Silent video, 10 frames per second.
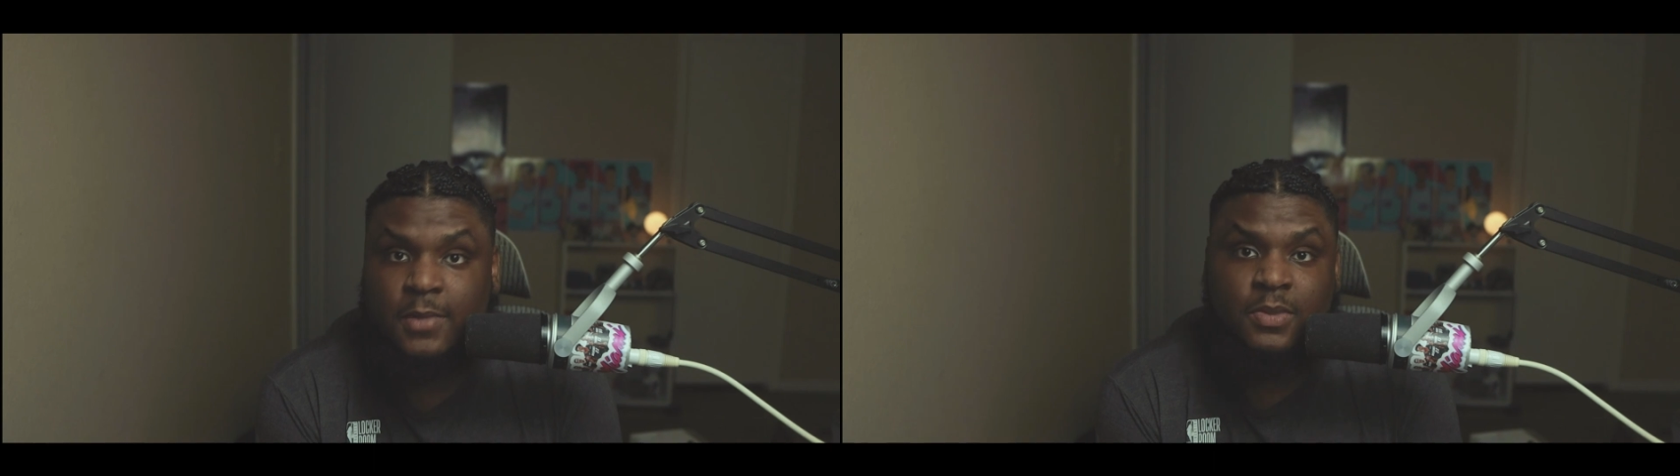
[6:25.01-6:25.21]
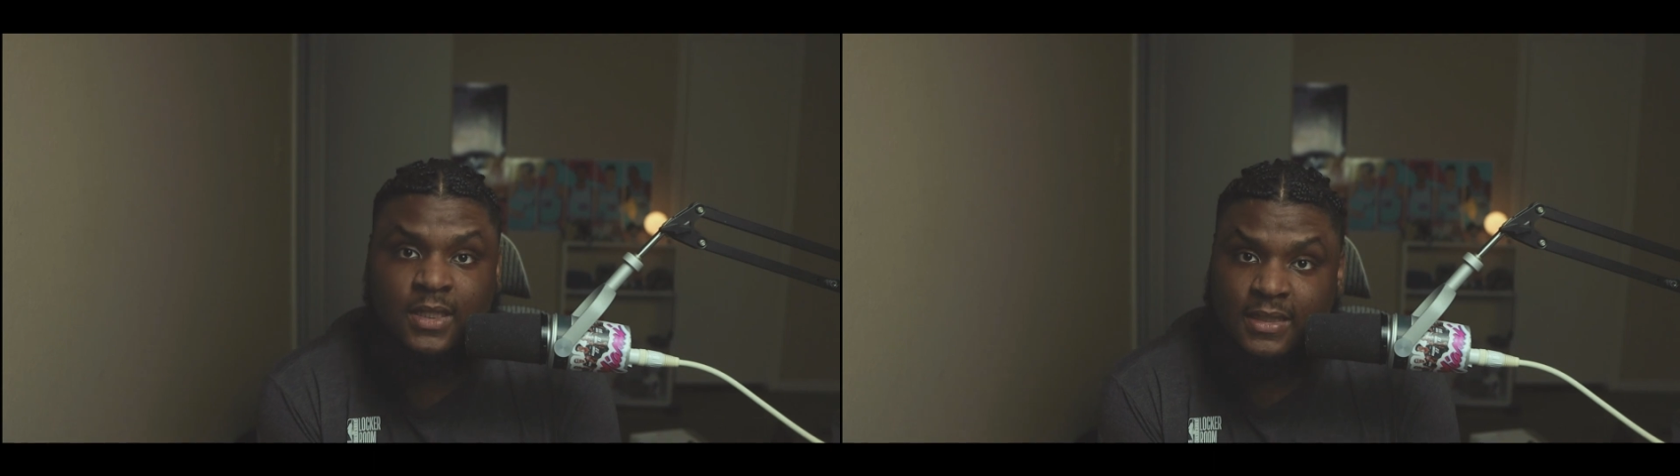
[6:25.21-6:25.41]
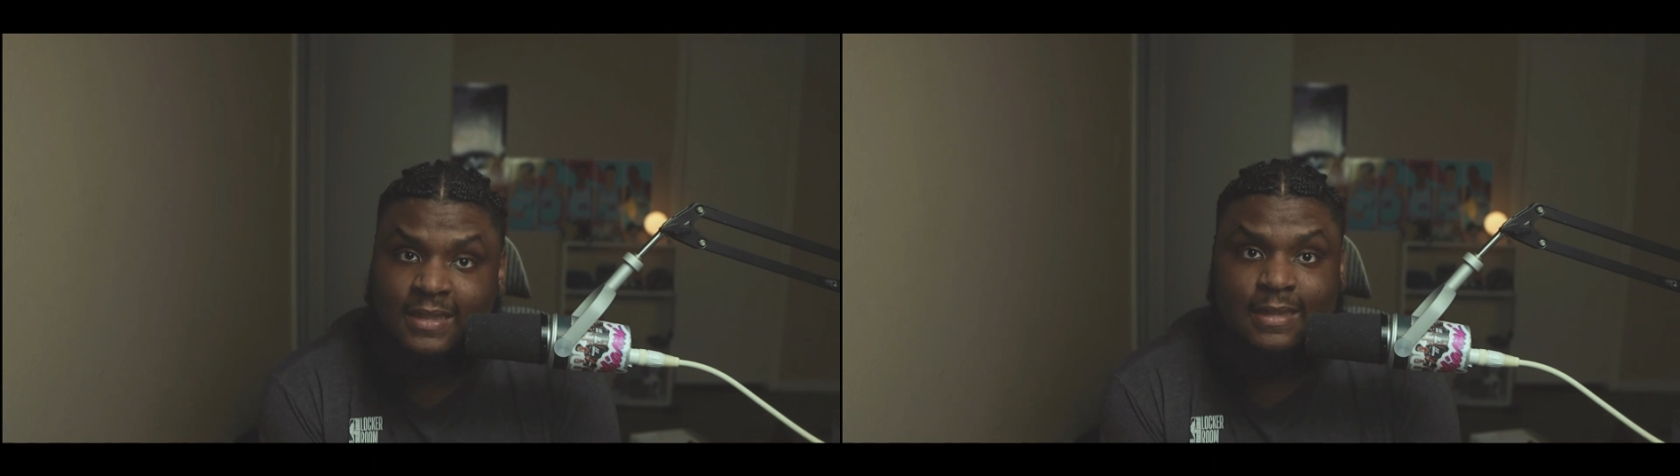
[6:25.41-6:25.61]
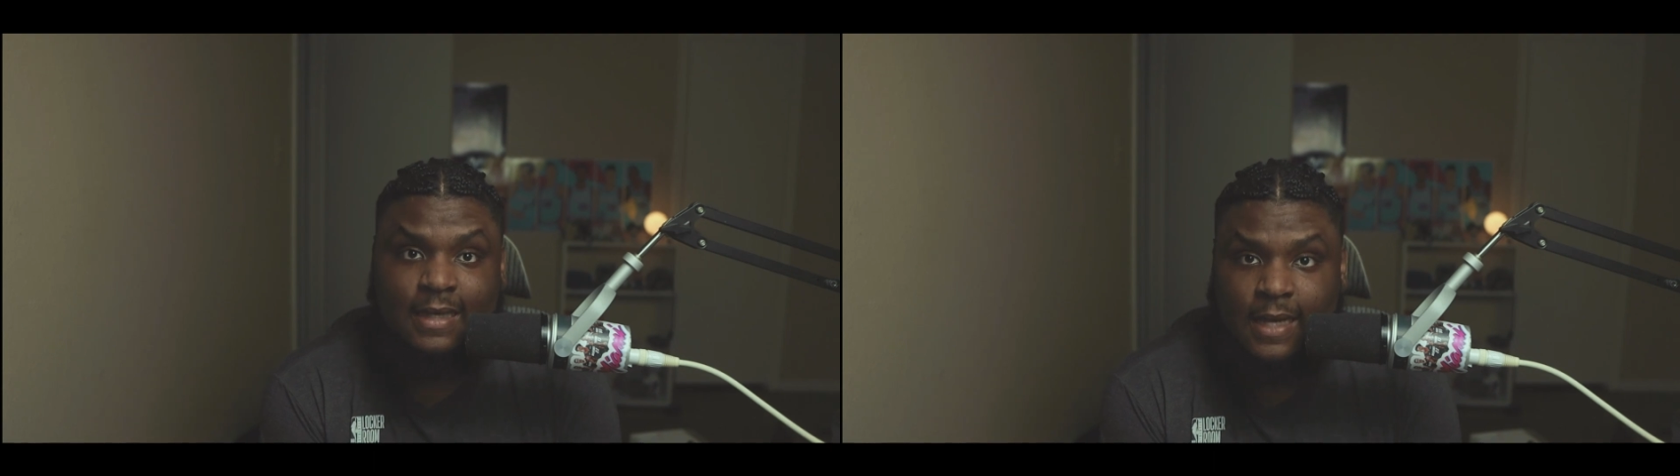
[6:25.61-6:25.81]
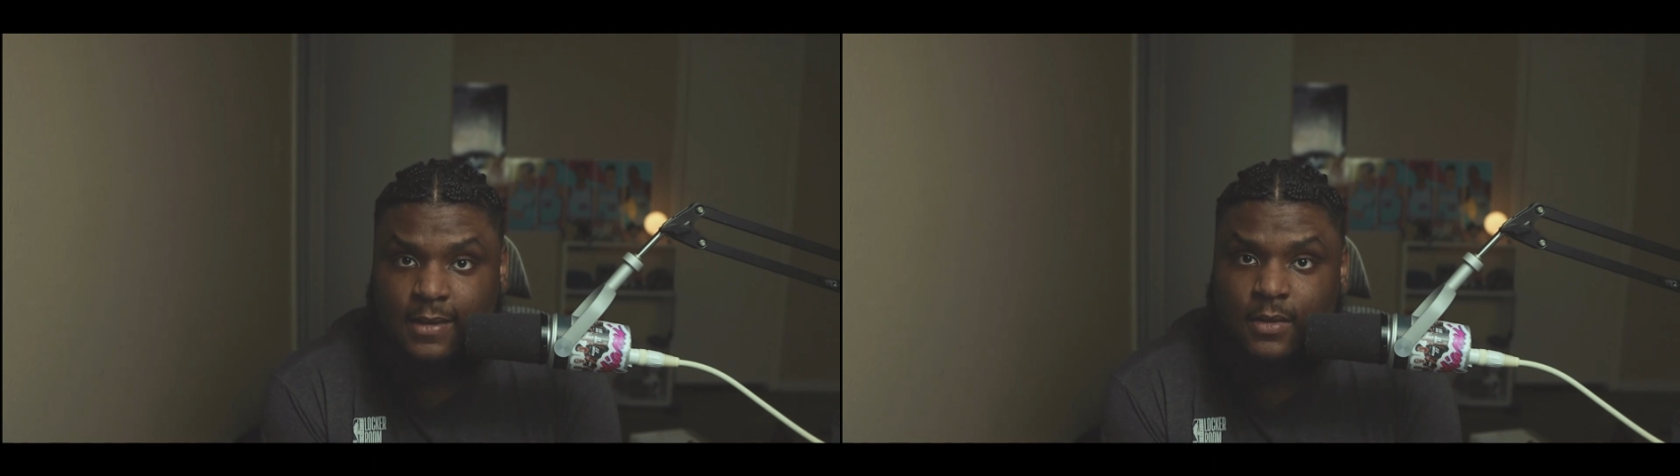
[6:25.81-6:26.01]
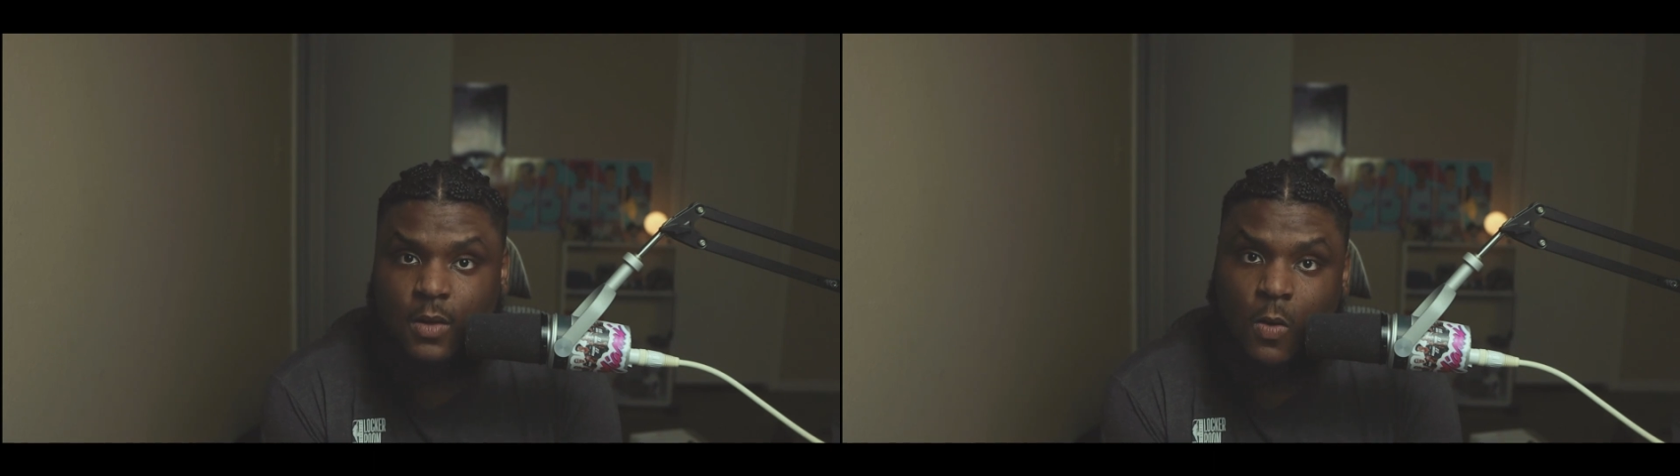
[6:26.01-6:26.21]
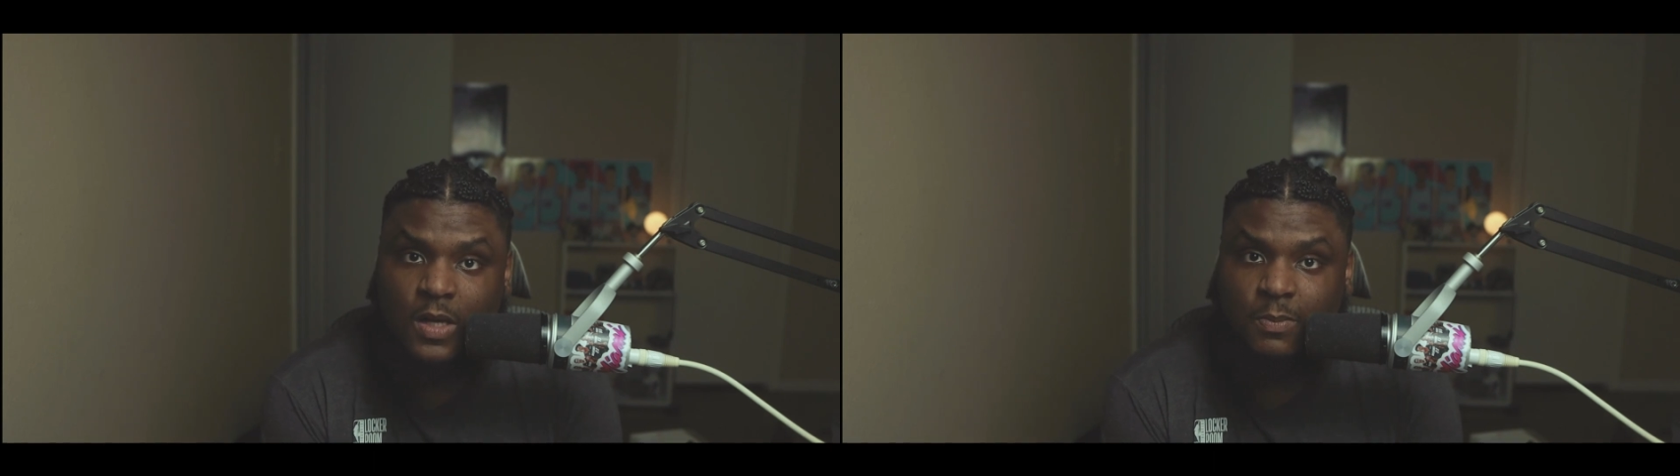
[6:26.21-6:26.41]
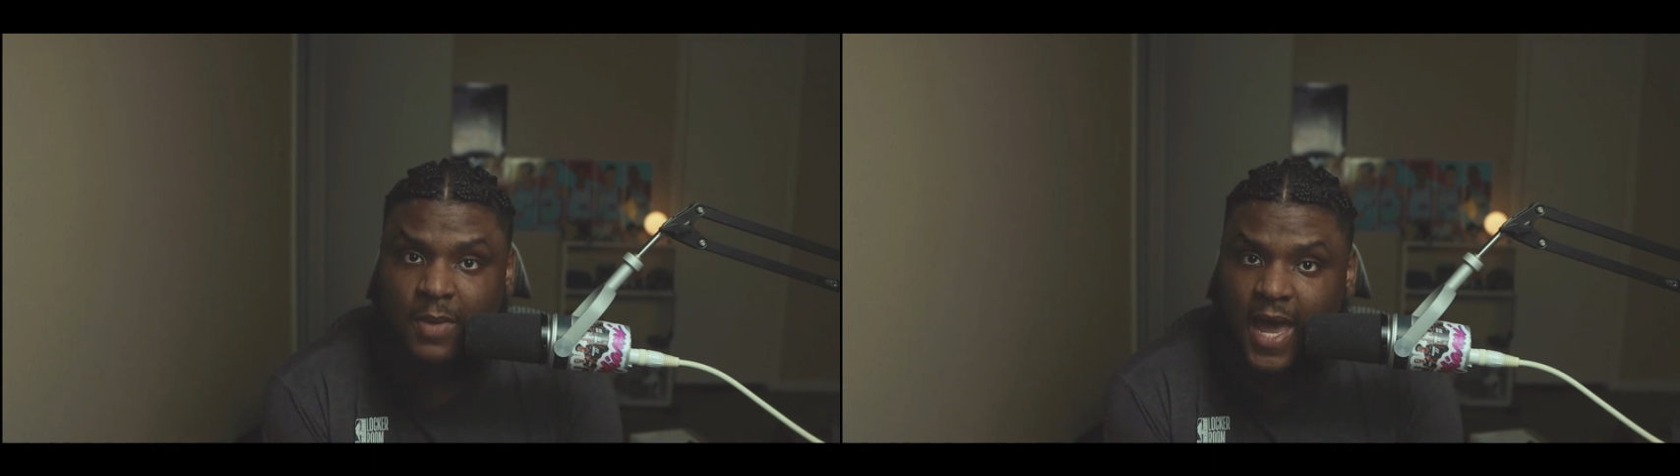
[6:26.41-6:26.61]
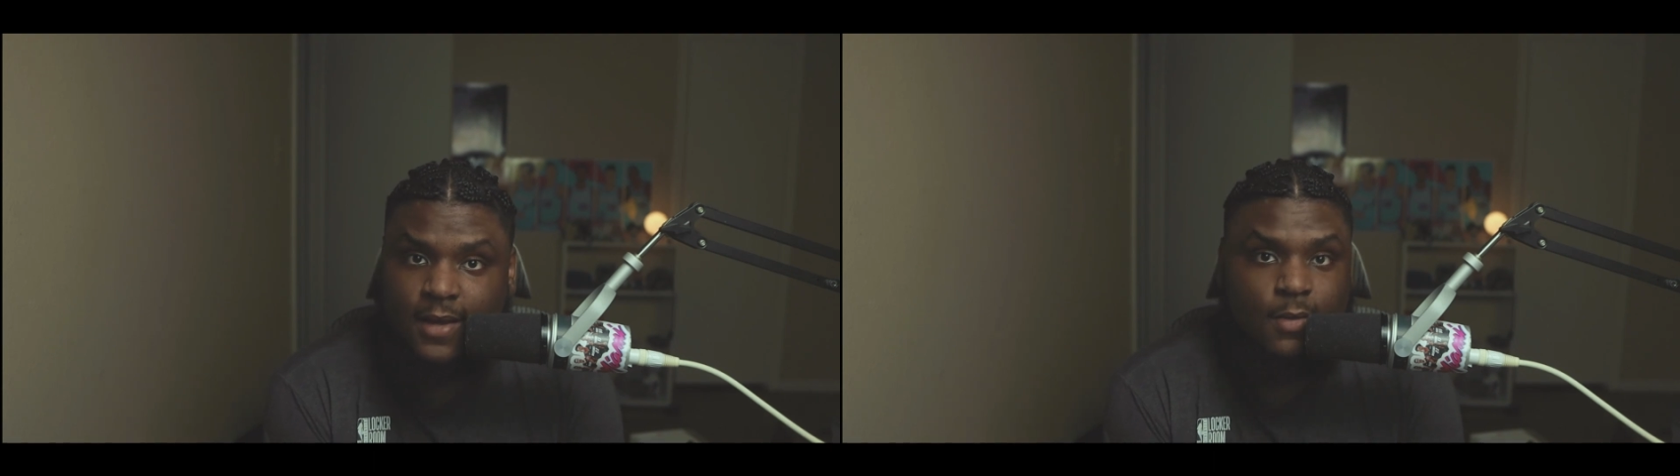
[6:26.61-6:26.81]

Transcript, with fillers: Because again, going back,